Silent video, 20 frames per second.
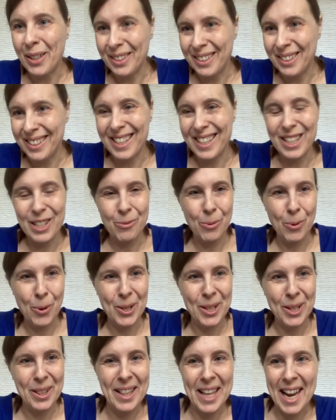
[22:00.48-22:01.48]
practices
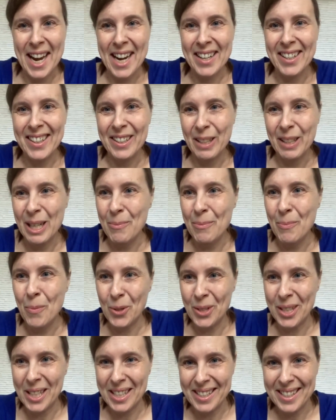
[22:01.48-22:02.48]
word there
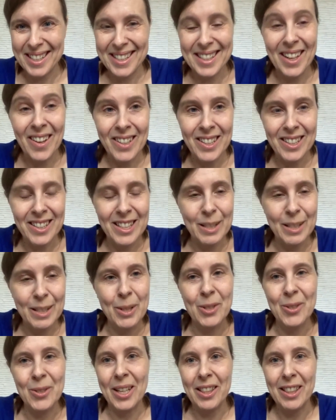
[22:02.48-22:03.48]
more than styles,
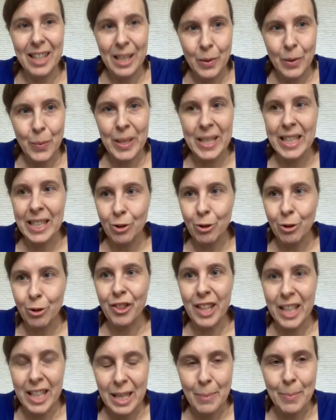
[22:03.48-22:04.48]
because I think we need to
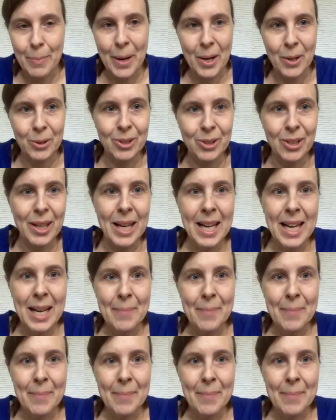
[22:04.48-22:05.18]
think about,